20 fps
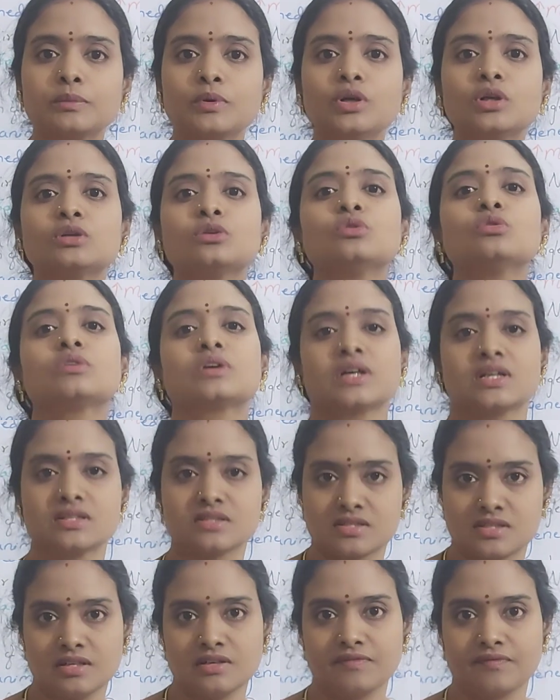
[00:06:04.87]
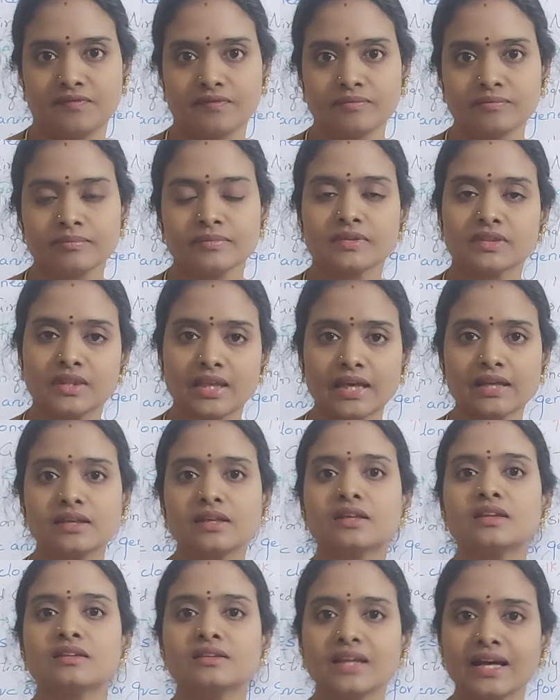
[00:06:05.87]
to conceive, then
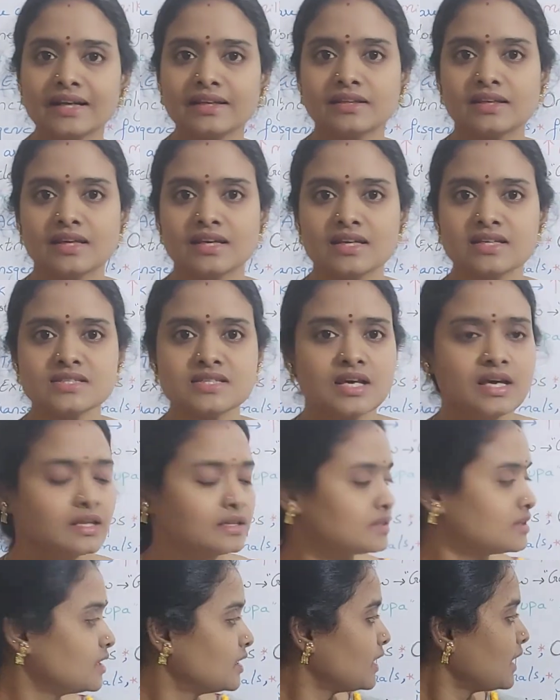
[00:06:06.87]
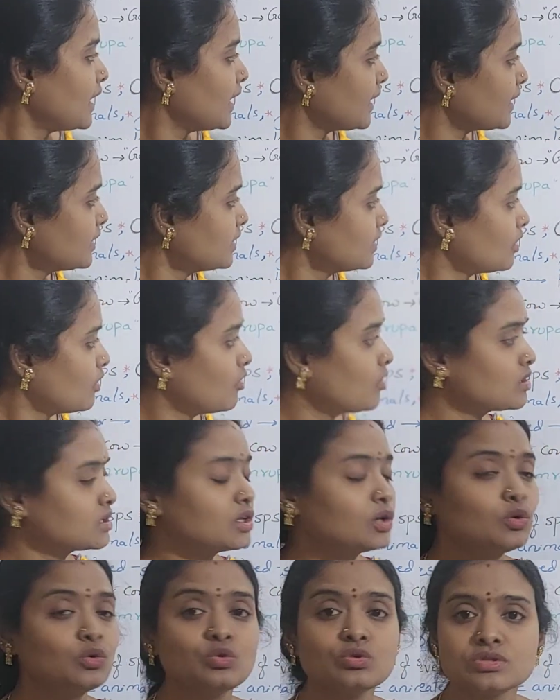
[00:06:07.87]
in that case the egg or the
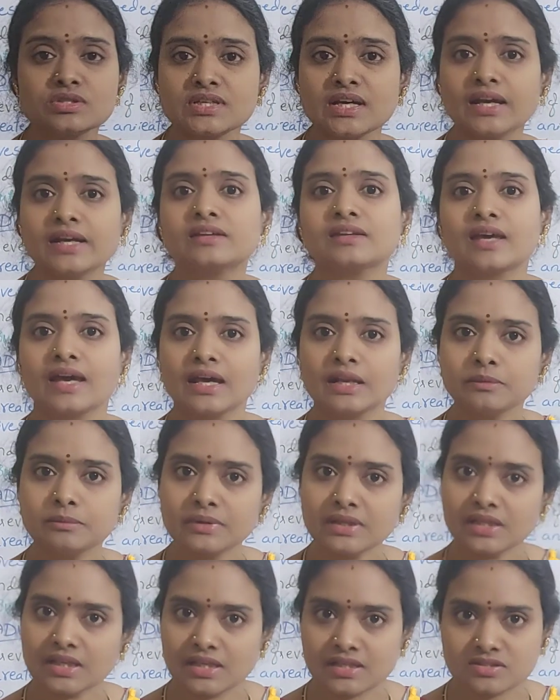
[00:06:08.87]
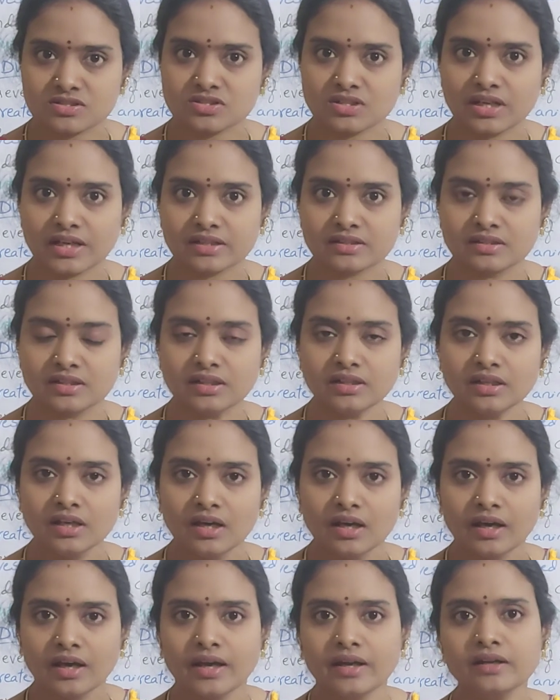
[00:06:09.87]
oocyte can be extracted
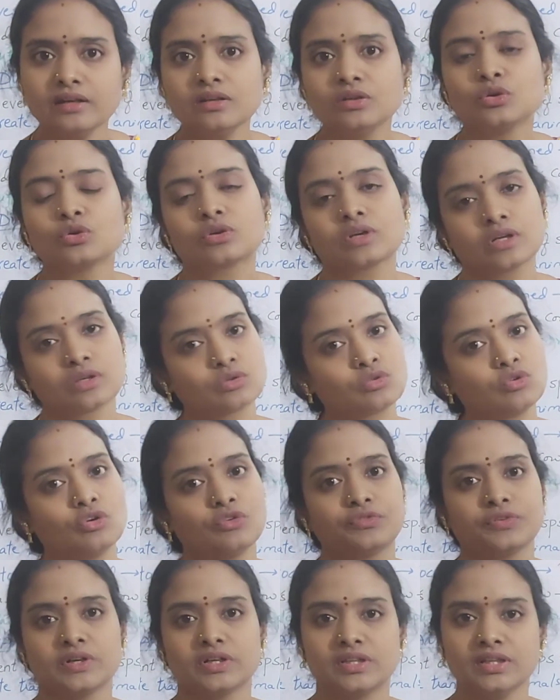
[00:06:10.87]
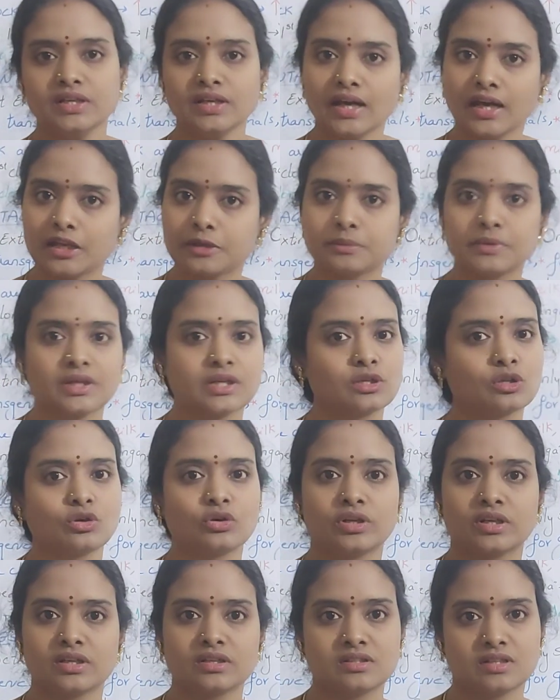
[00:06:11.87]
and you can go for the animal
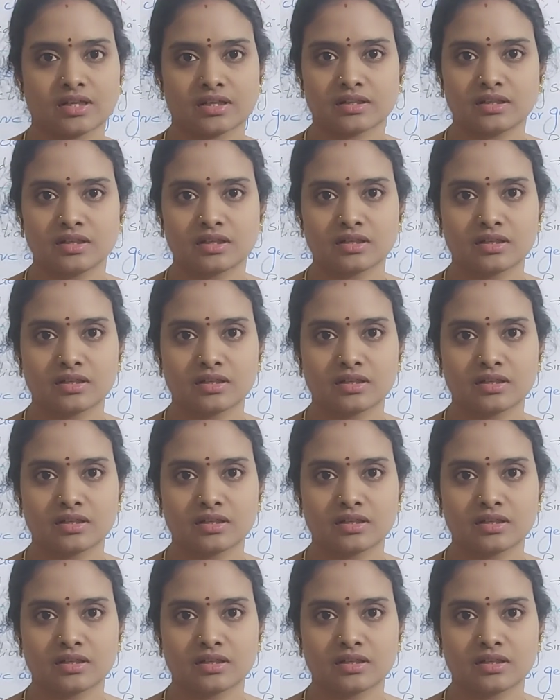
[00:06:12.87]
cloning technique.